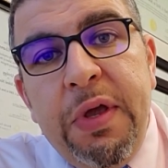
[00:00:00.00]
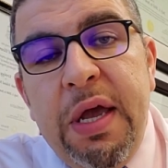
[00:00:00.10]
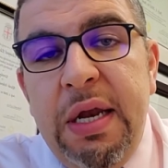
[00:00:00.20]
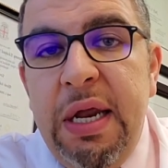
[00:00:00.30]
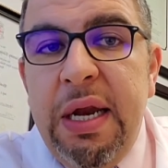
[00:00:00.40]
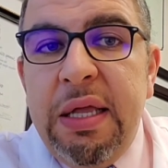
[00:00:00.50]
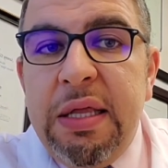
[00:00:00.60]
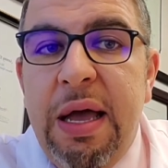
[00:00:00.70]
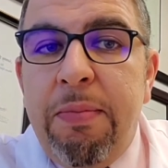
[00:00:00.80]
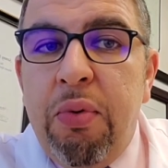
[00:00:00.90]
and then at
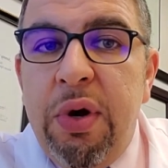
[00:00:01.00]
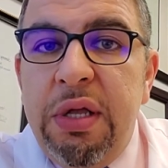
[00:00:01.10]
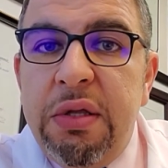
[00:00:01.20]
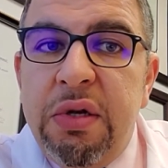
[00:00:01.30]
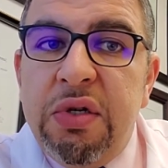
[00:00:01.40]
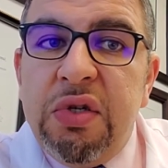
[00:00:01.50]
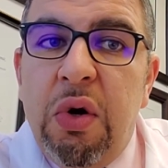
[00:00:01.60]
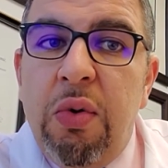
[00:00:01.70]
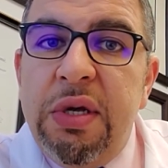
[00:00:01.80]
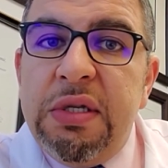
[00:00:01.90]
that point there's
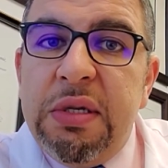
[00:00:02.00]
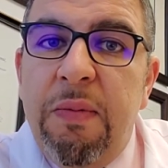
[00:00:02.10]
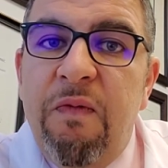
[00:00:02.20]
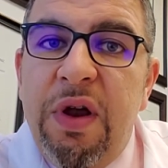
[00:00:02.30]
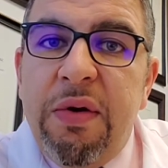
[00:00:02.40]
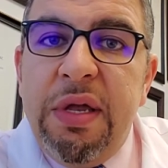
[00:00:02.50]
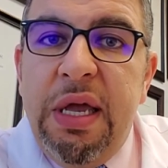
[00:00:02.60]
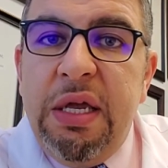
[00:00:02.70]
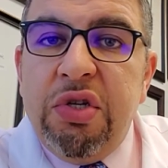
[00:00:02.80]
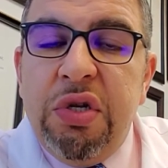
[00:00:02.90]
always some
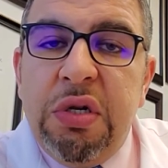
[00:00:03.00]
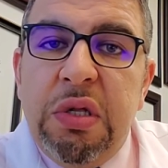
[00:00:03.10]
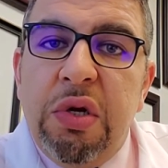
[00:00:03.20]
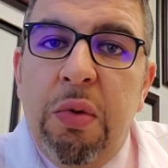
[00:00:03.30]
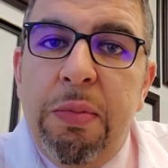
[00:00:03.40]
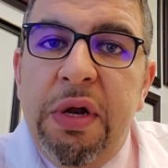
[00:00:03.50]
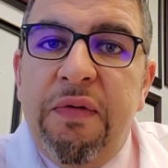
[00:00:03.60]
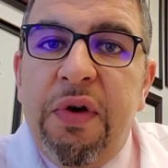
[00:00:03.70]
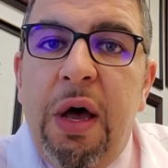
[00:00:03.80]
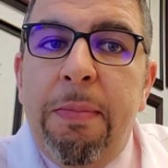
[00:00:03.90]
variation, a little bit
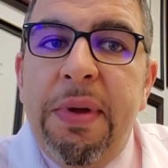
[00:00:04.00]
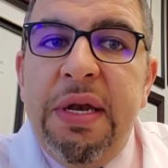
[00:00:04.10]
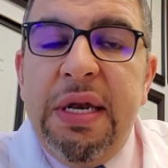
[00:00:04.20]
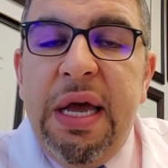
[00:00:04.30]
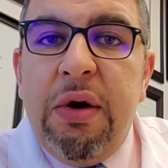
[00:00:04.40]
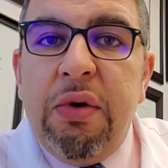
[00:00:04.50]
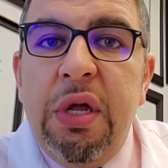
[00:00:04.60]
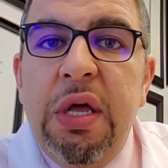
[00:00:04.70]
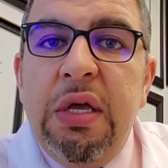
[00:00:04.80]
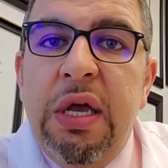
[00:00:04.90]
of up and down,
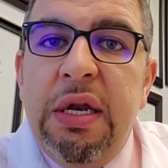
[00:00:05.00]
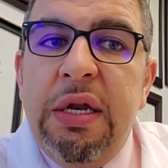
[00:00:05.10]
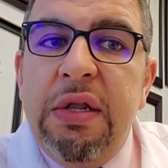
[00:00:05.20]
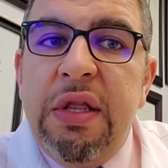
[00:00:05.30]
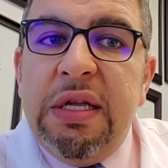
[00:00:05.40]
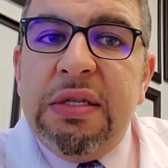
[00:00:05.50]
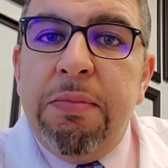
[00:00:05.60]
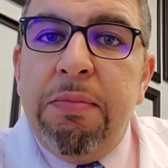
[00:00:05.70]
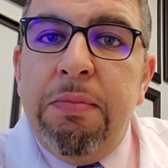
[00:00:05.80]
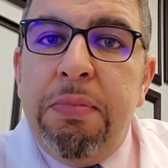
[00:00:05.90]
and that's a
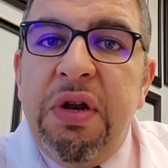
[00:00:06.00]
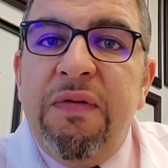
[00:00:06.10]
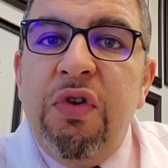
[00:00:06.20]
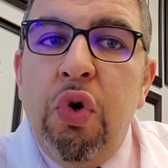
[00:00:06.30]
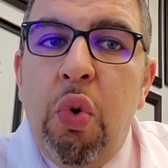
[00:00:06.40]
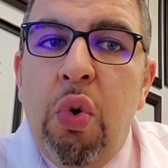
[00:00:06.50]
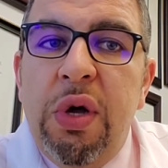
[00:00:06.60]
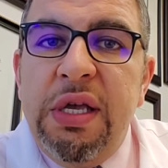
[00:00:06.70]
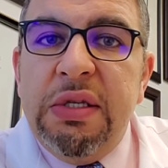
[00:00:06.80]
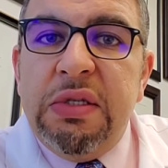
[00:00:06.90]
bit of
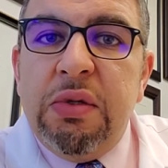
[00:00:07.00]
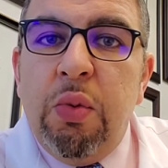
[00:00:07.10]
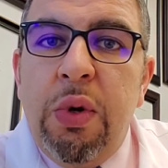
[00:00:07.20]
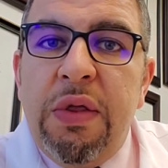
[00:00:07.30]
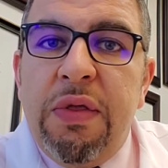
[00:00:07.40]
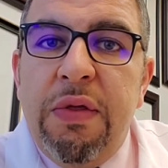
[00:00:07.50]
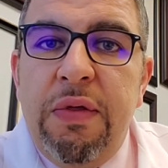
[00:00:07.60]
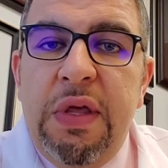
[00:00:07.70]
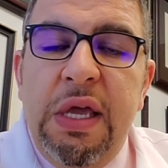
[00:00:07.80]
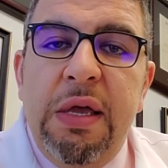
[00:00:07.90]
noise with
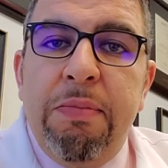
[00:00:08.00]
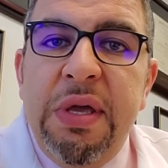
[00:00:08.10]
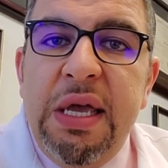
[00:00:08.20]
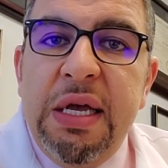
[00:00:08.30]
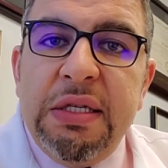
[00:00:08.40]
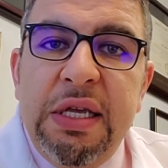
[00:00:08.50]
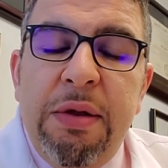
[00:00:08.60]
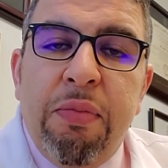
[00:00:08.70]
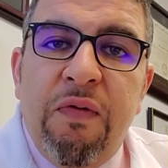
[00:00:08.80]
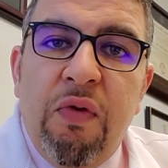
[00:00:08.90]
the PSA
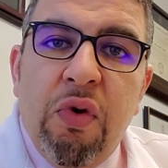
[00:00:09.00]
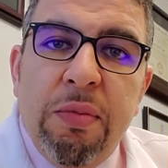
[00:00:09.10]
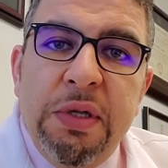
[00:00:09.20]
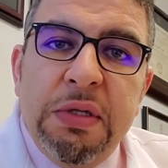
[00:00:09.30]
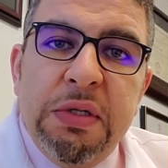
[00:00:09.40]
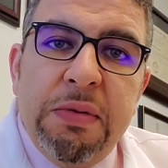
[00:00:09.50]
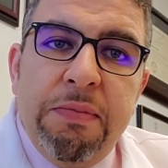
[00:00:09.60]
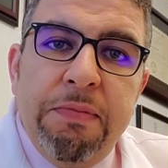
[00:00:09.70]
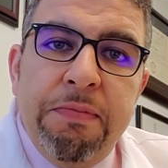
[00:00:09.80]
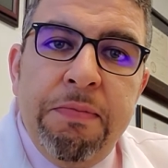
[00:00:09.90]
performance.
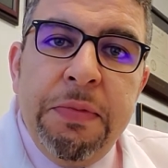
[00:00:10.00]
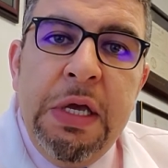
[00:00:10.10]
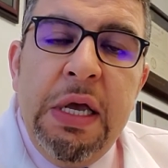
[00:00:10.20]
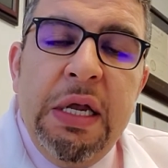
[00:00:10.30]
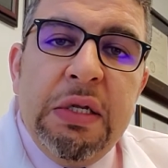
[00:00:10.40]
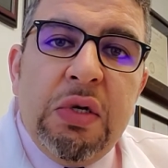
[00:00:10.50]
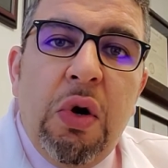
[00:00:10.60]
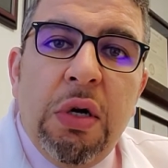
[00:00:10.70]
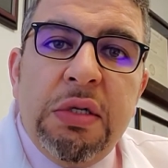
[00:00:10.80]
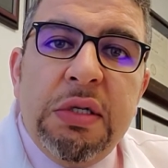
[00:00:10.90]
It is
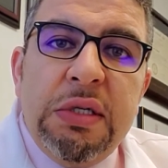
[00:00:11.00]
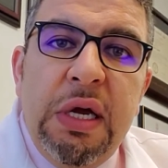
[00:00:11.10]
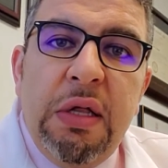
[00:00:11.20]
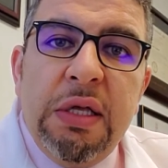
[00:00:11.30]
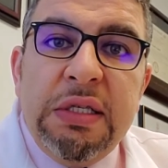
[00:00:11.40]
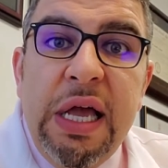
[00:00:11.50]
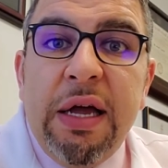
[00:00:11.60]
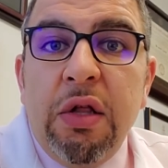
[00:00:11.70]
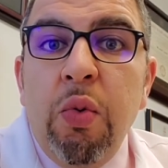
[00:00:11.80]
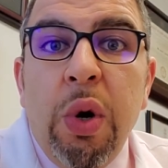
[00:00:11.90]
hard to tell
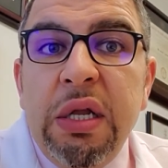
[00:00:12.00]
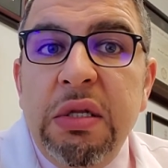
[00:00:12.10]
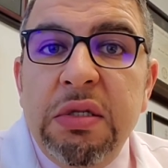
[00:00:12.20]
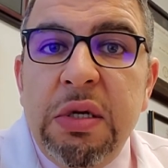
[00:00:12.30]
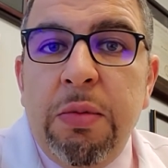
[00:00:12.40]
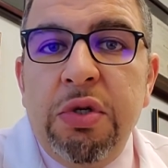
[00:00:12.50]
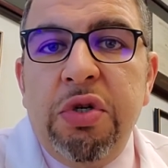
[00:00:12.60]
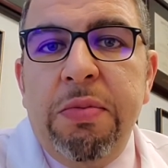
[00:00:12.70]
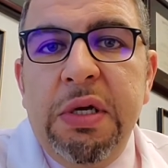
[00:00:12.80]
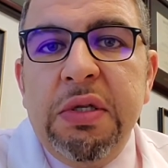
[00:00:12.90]
exactly when someone
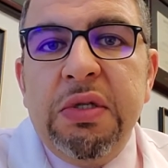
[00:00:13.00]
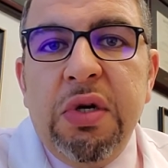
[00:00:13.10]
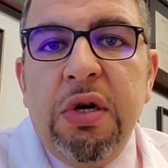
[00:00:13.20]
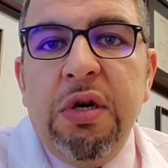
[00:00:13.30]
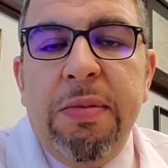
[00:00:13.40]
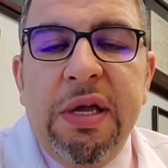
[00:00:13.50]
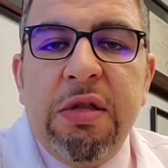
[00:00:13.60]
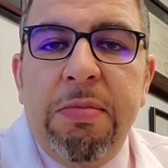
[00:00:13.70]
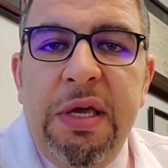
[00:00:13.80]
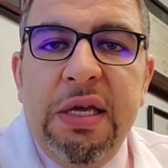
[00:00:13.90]
should be concerned about
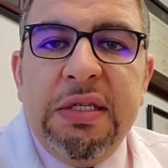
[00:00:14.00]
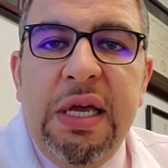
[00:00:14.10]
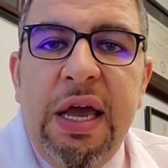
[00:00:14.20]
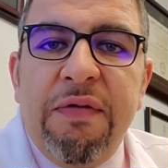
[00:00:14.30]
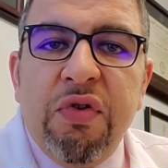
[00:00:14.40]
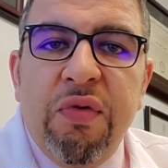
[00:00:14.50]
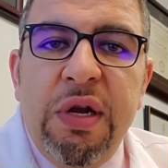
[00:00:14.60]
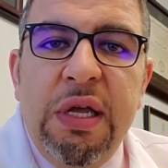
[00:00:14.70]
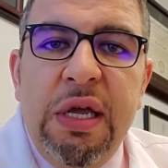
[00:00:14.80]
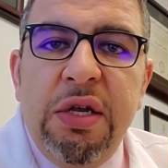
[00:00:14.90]
the PSA after
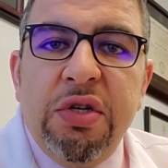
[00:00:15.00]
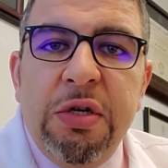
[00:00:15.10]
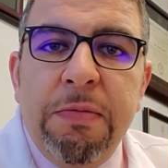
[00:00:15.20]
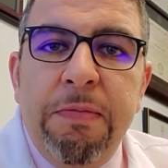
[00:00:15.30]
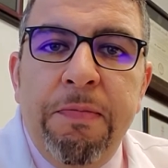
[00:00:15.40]
radiation.